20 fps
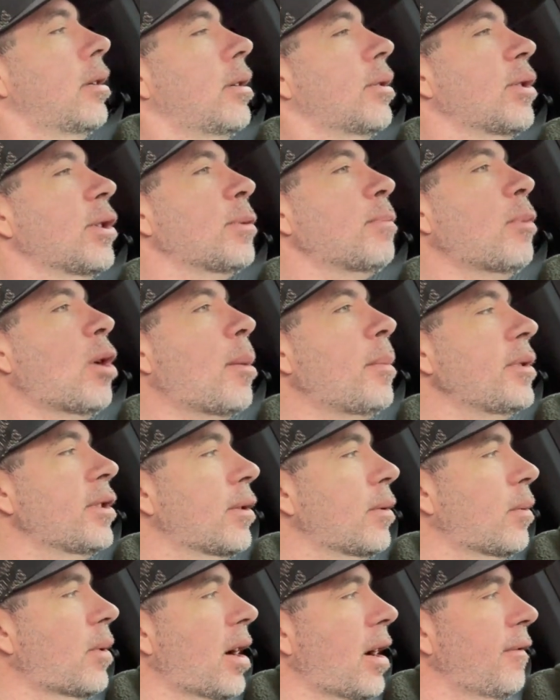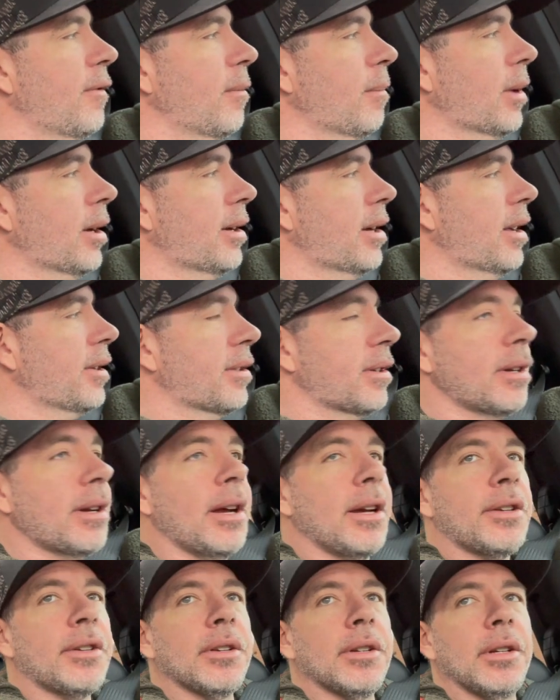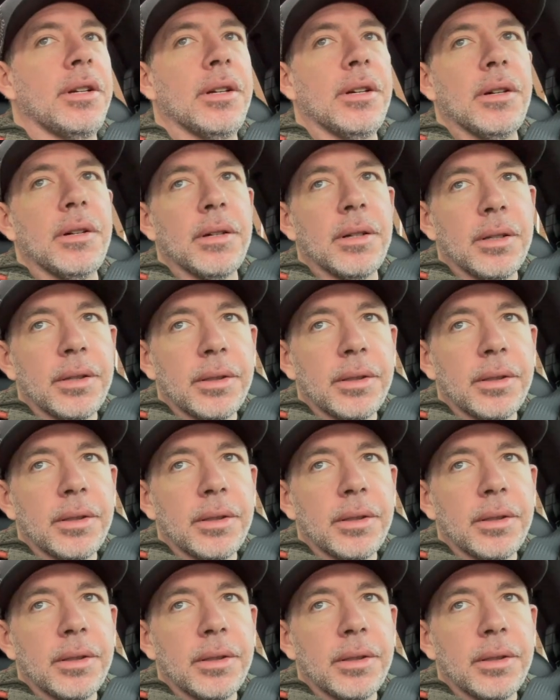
Just moments away from my destination here.